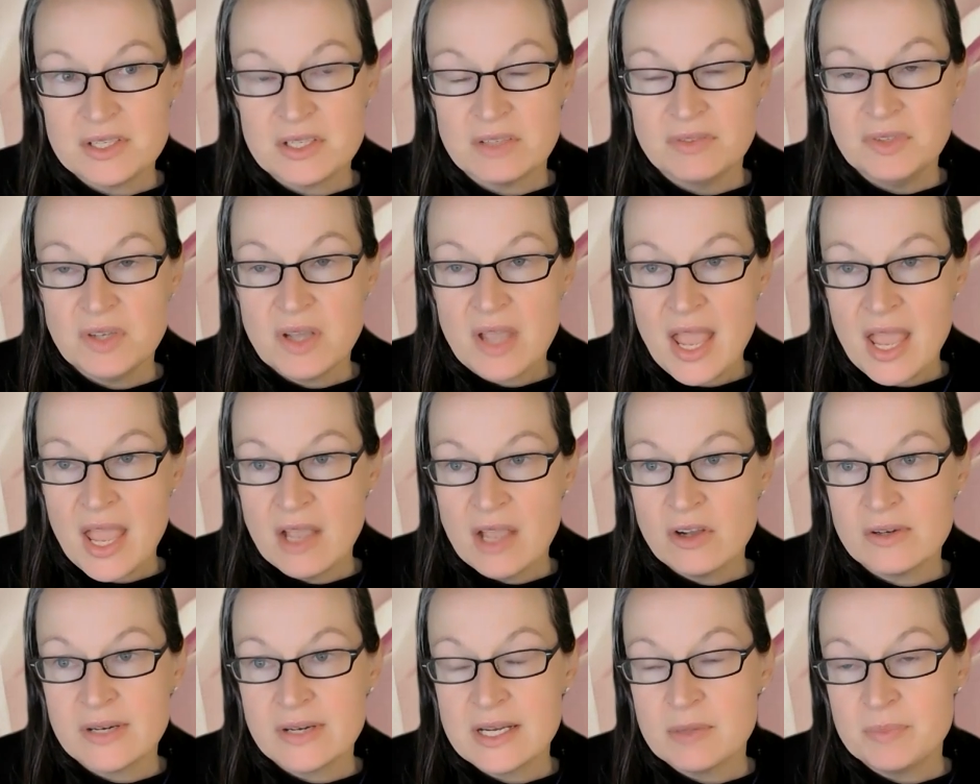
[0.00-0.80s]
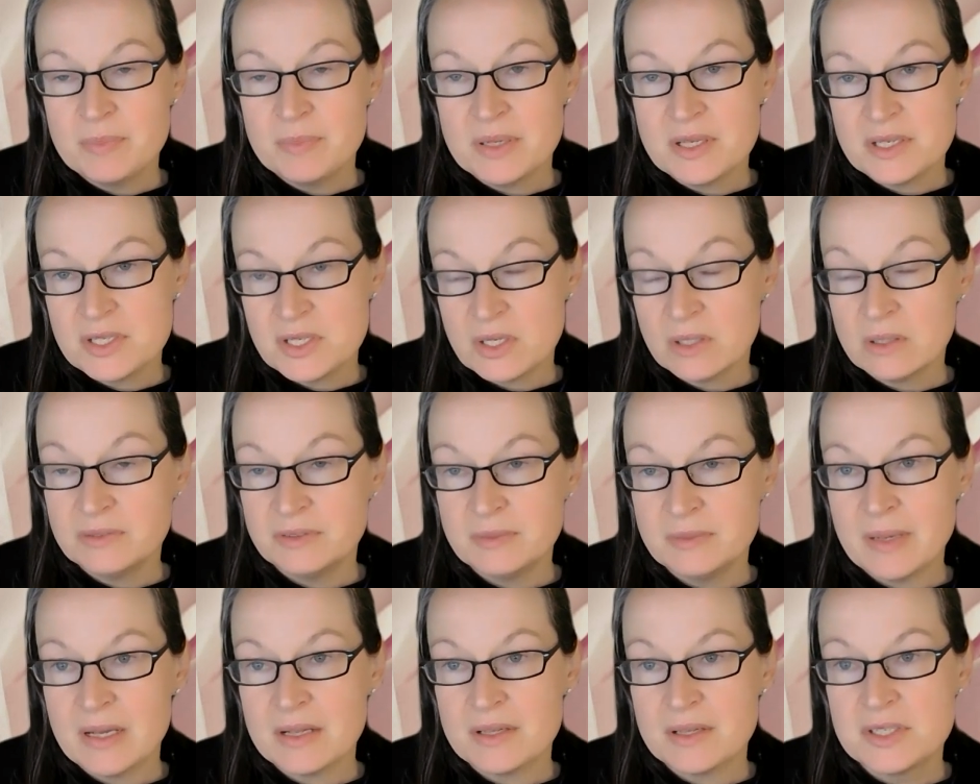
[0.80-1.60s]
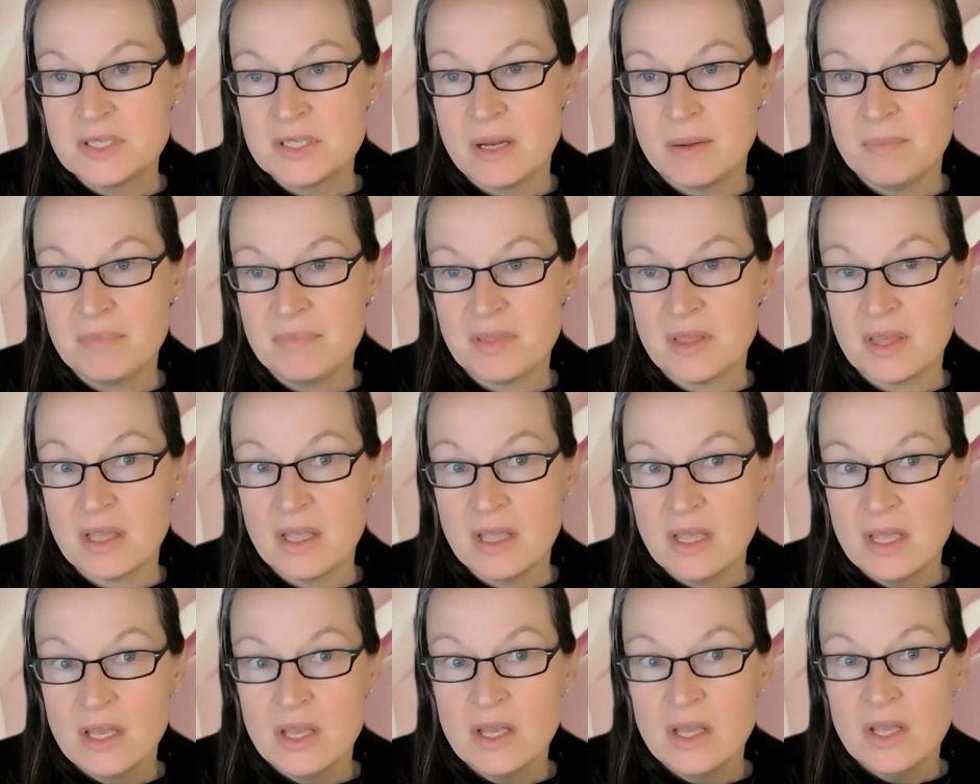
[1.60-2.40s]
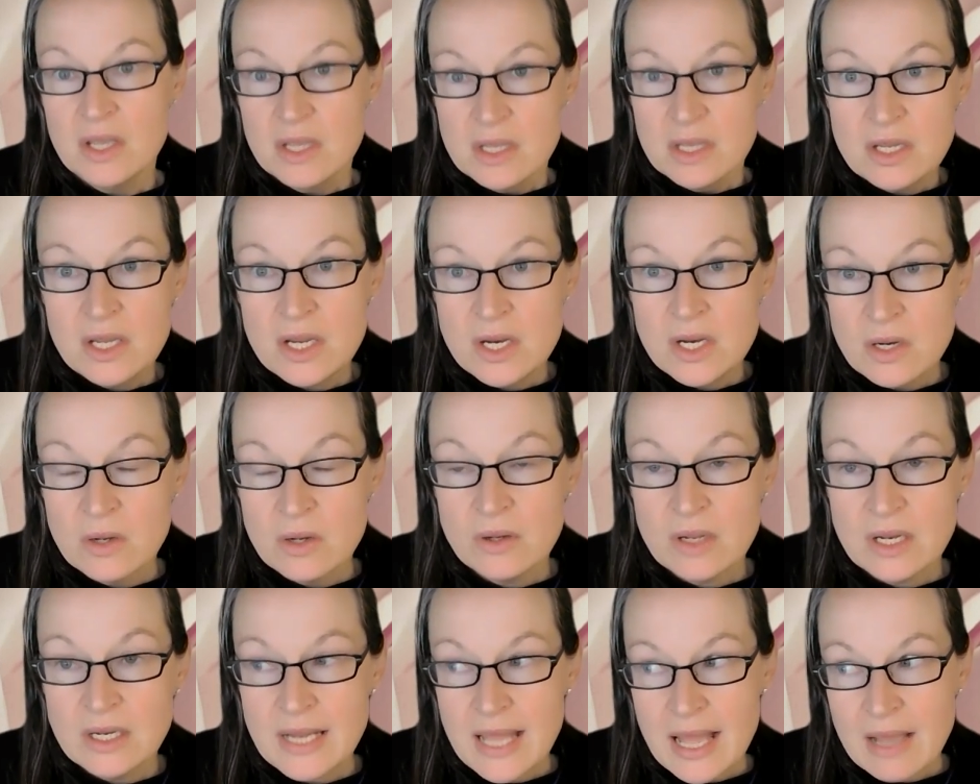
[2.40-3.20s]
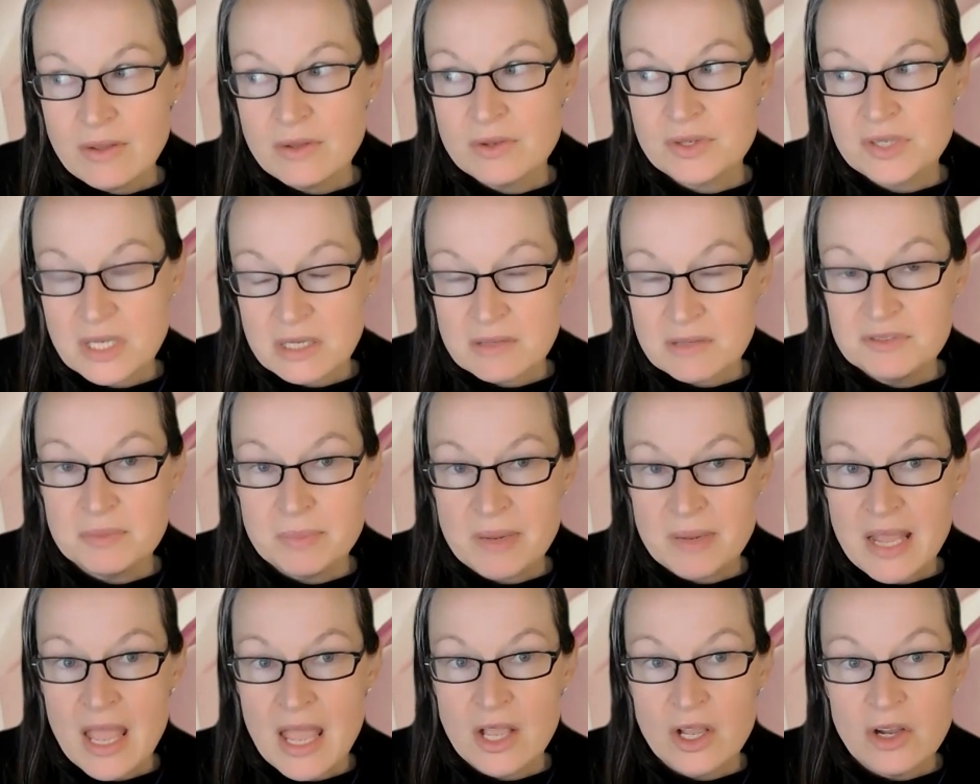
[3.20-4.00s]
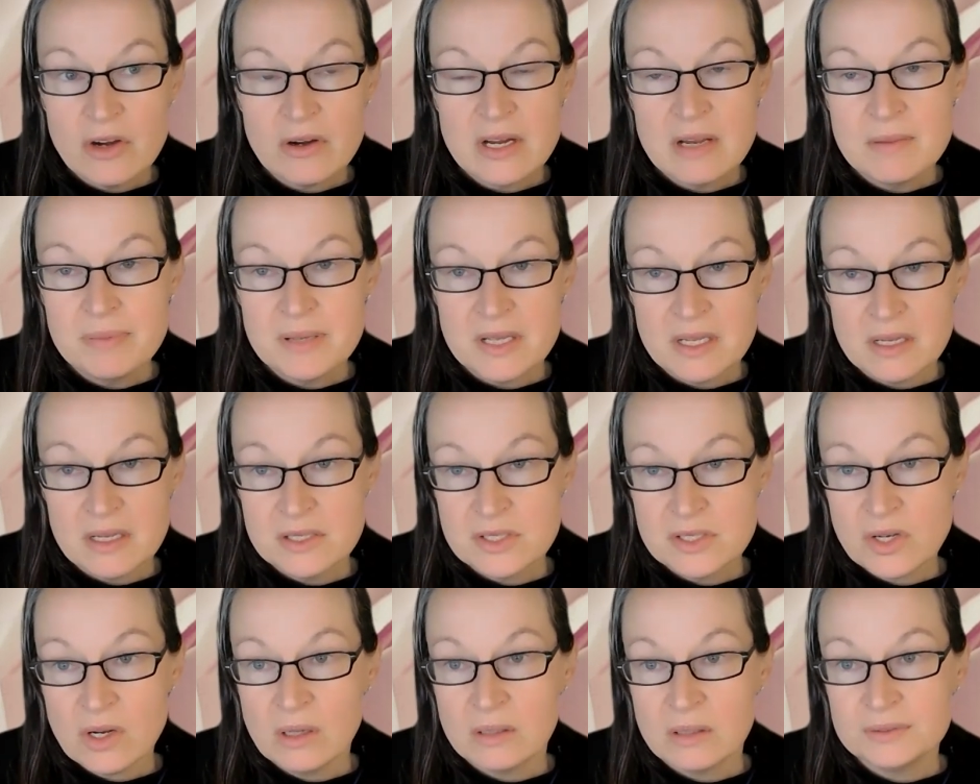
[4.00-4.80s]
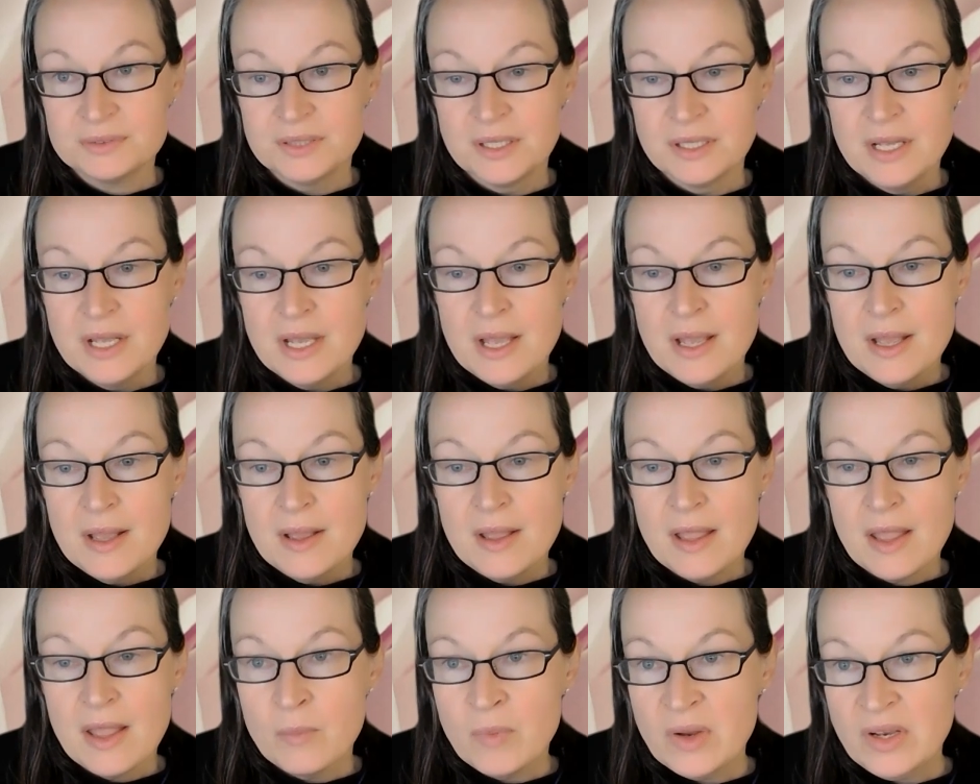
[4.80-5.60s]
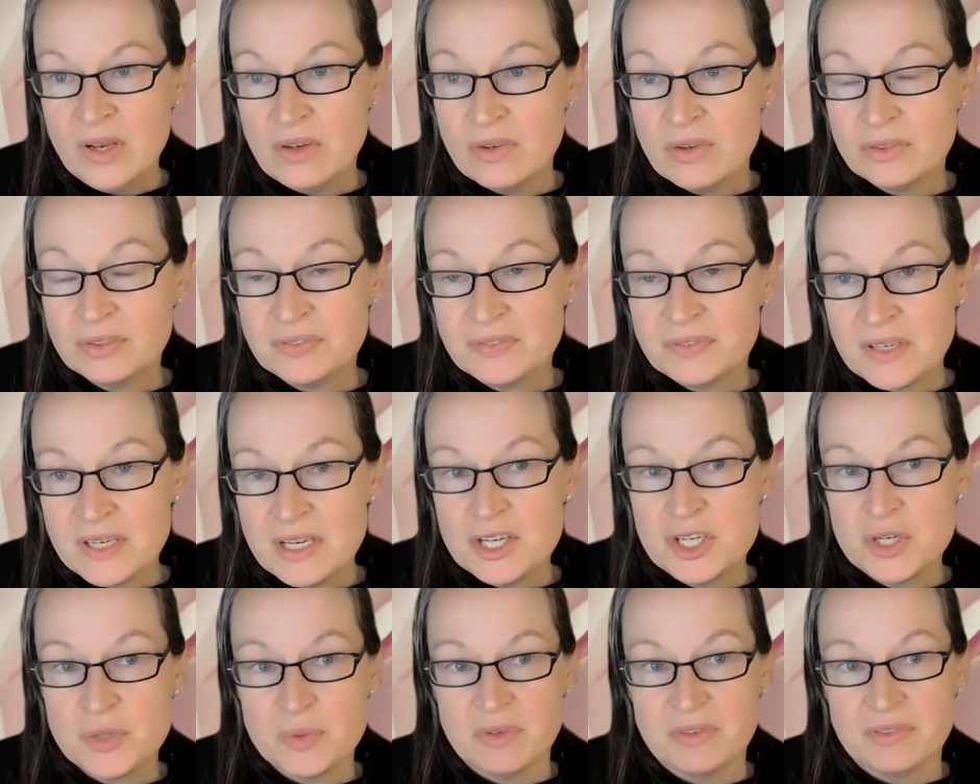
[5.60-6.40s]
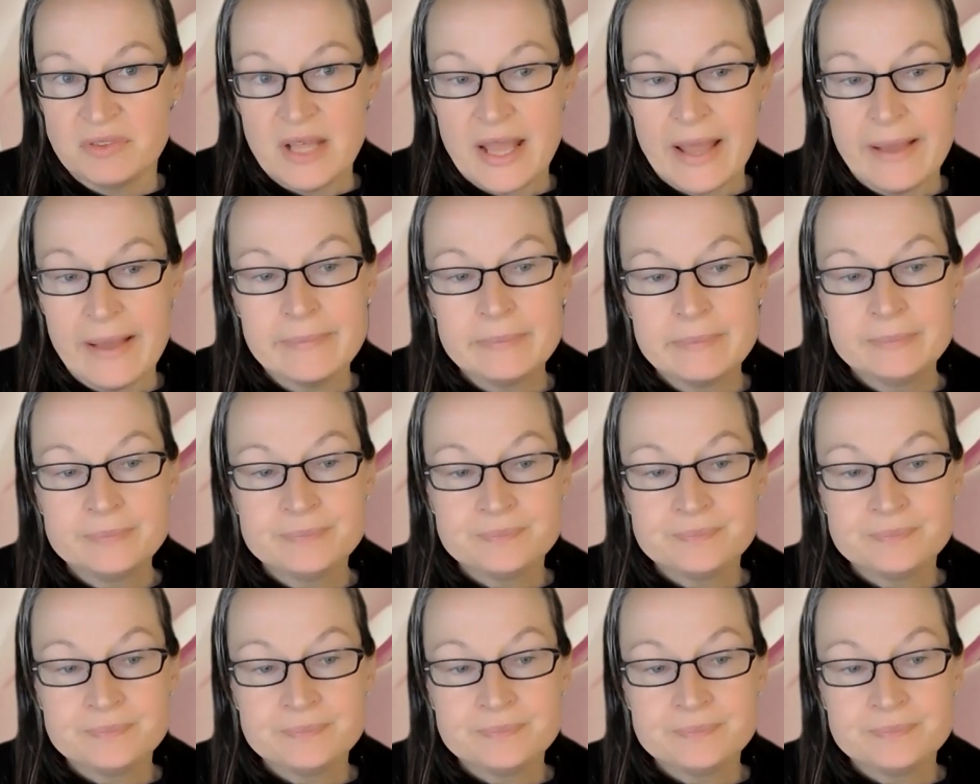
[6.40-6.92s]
If you're angry or pissed off about something, allow yourself to be angry and pissed off. And when you're finished with that,